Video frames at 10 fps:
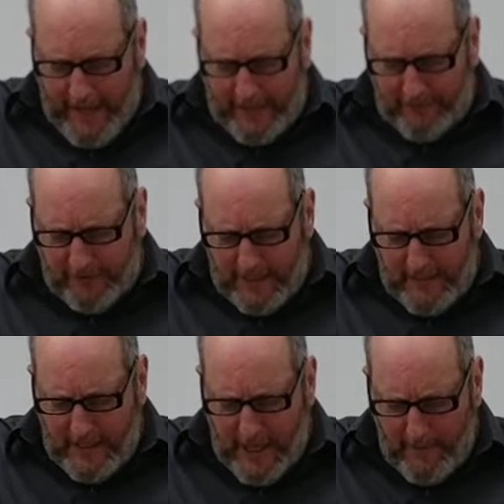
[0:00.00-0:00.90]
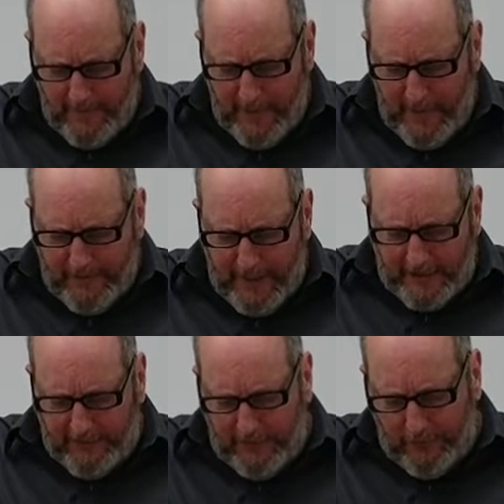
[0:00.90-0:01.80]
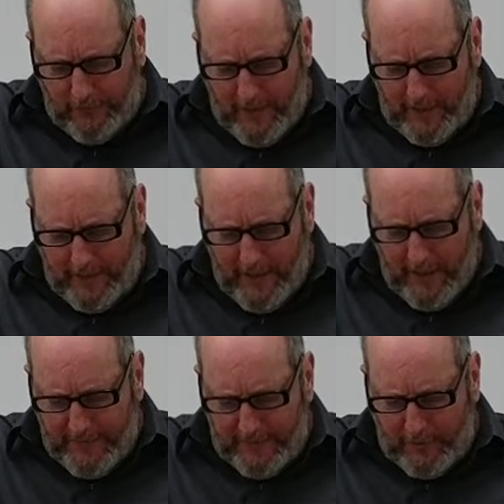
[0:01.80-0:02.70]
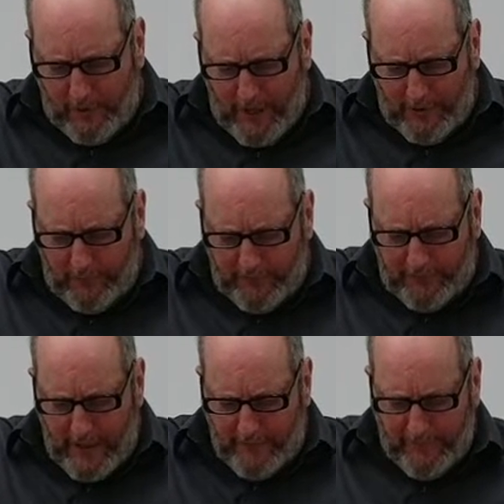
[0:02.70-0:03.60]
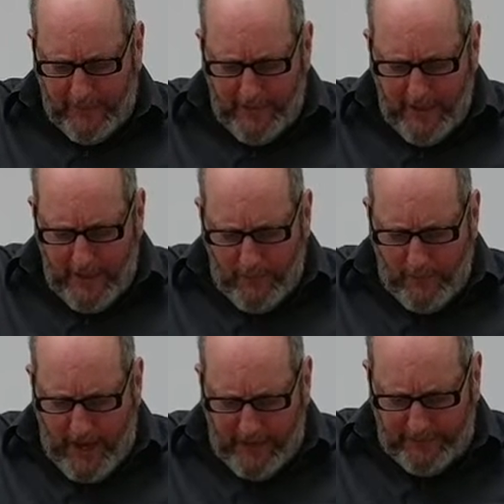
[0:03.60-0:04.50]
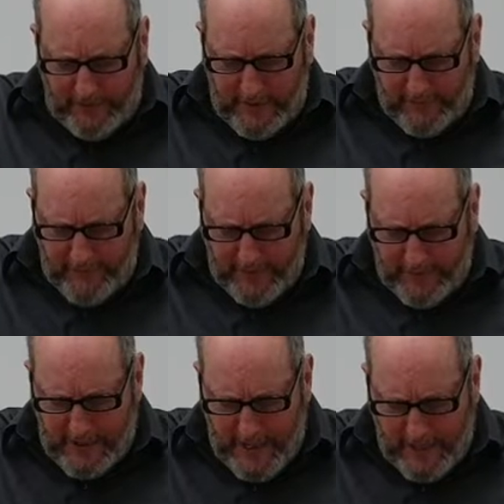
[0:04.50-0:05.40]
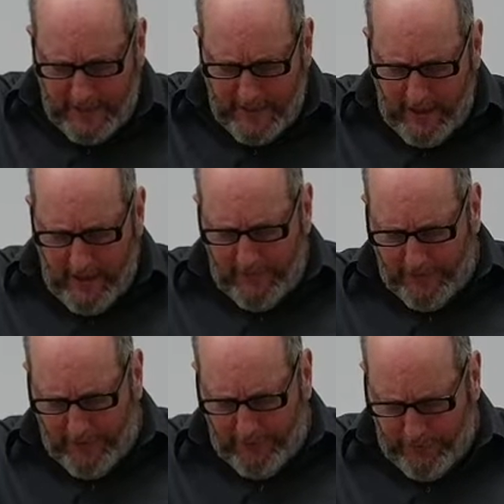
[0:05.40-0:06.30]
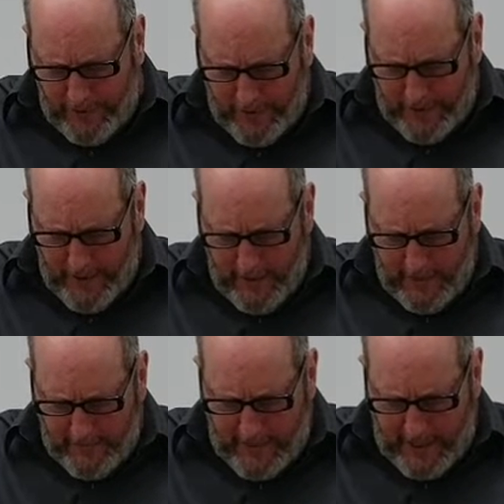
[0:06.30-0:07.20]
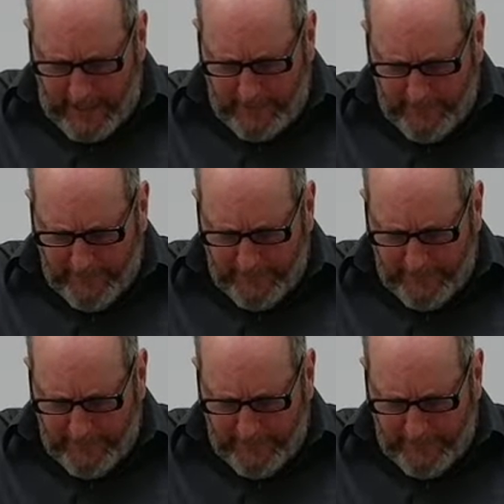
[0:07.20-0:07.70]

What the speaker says: And he said to them, thus it is written that the Christ would suffer and rise again from the dead the third day,